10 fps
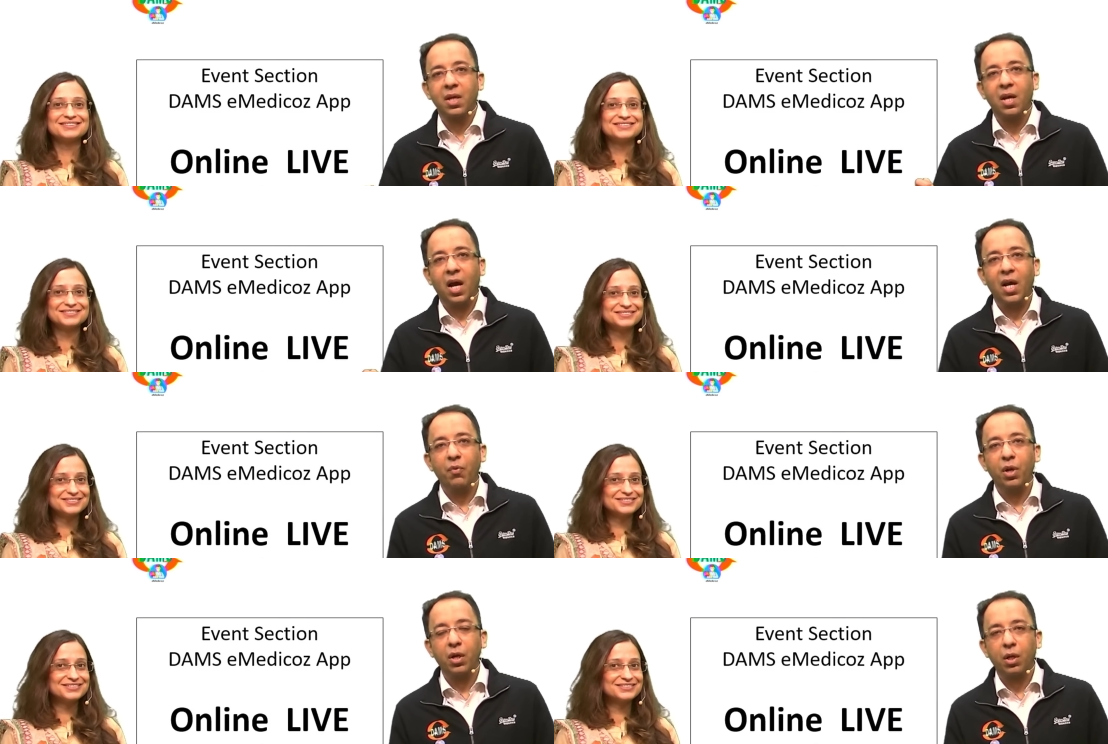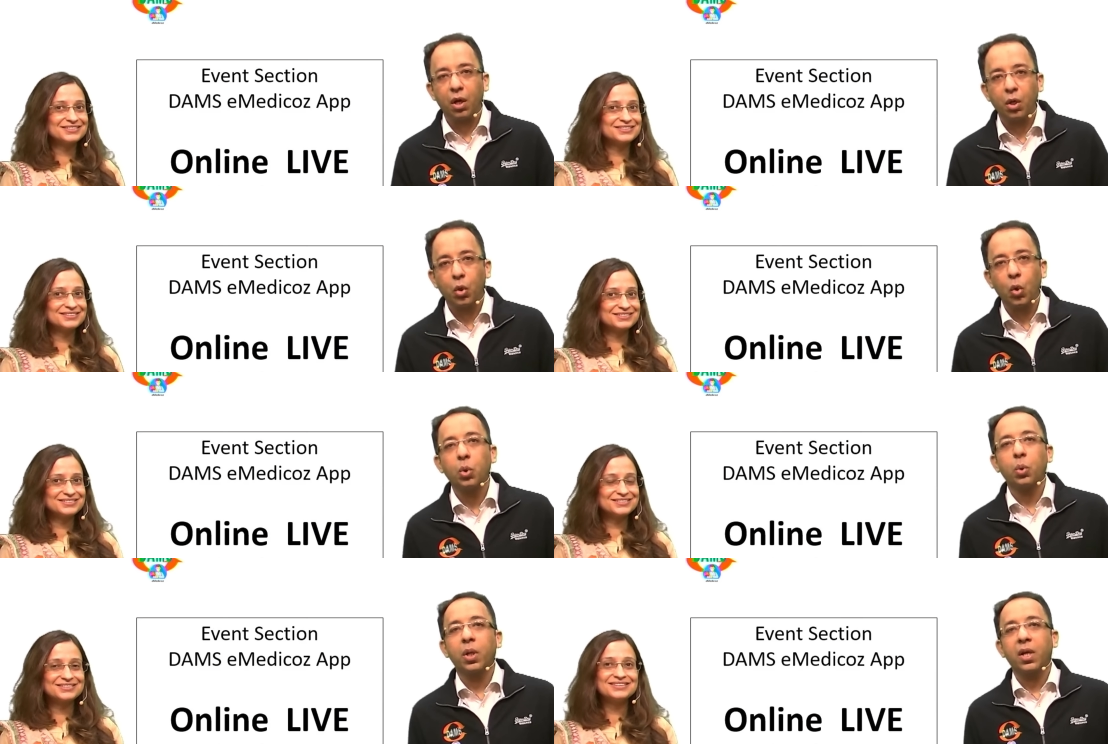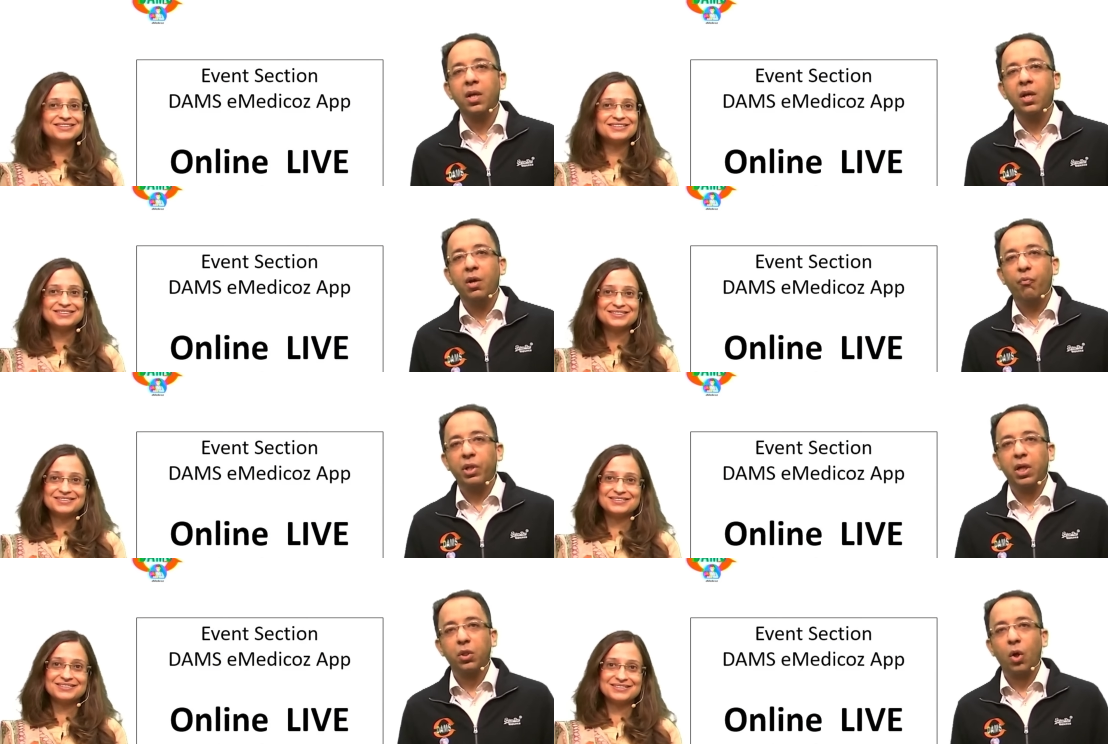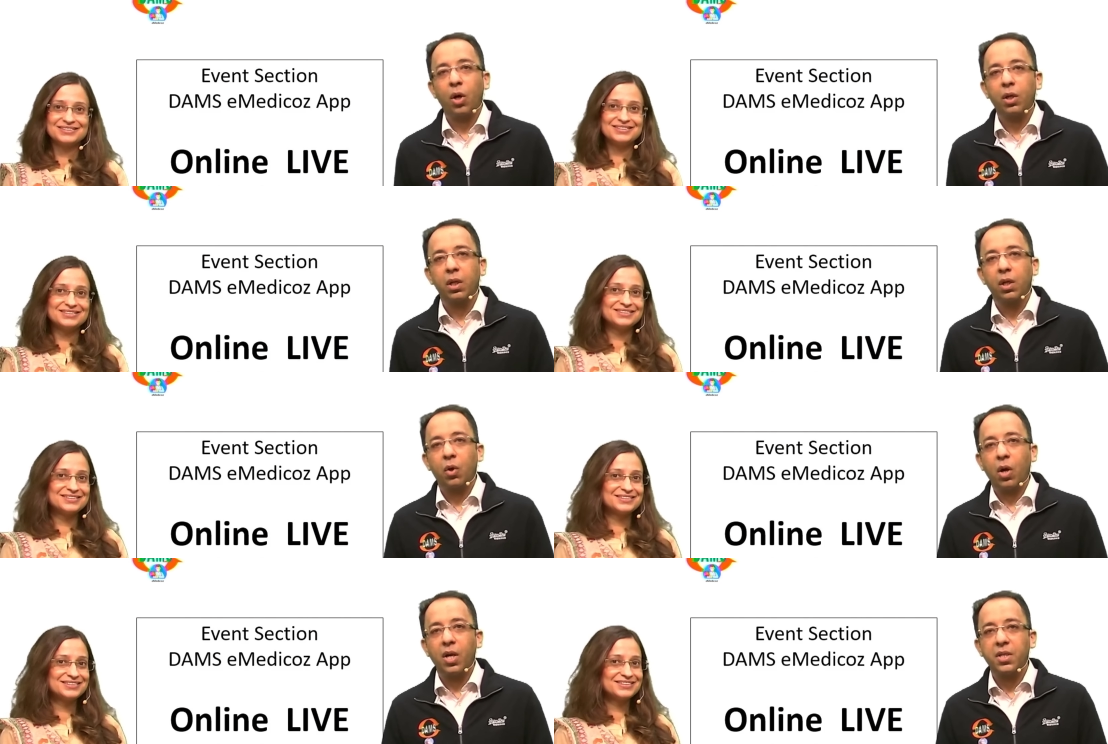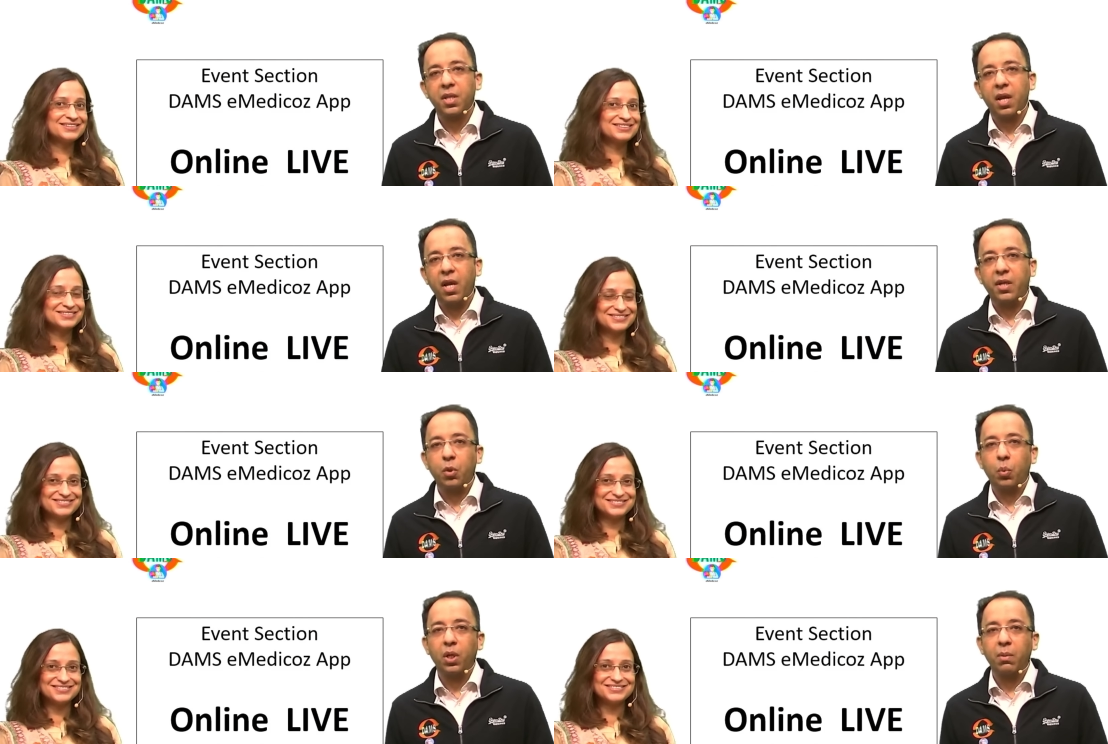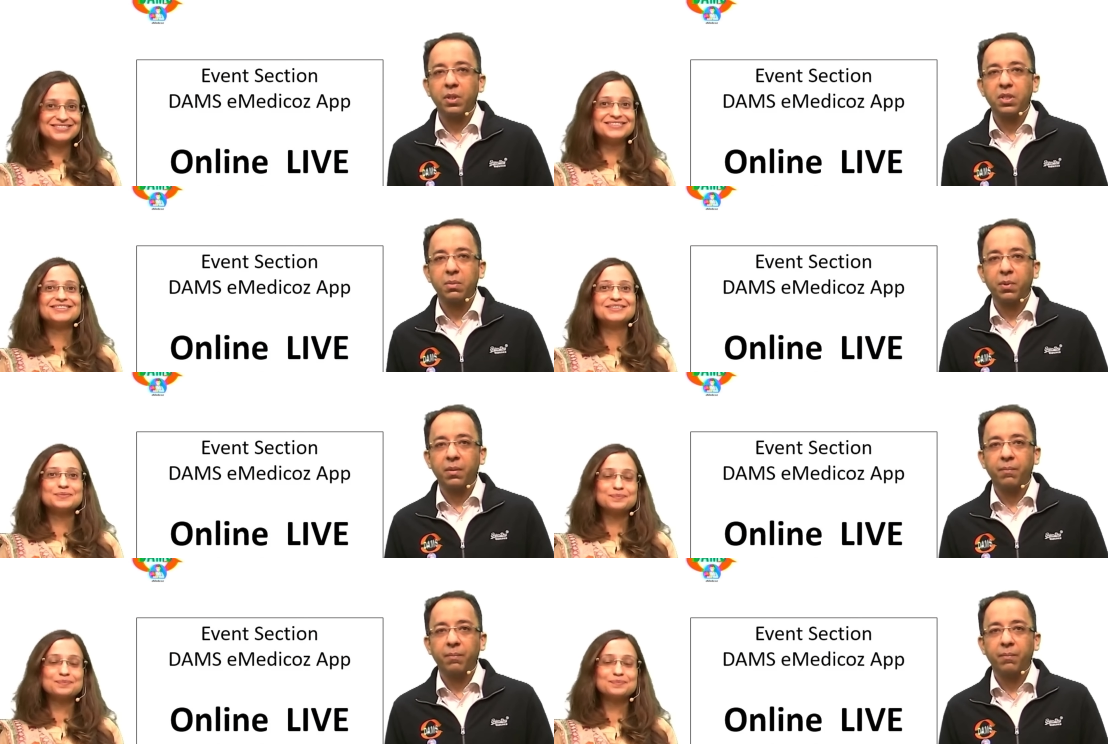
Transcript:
Speaker 1: I will conclude today with a thought called as 80-20 principle.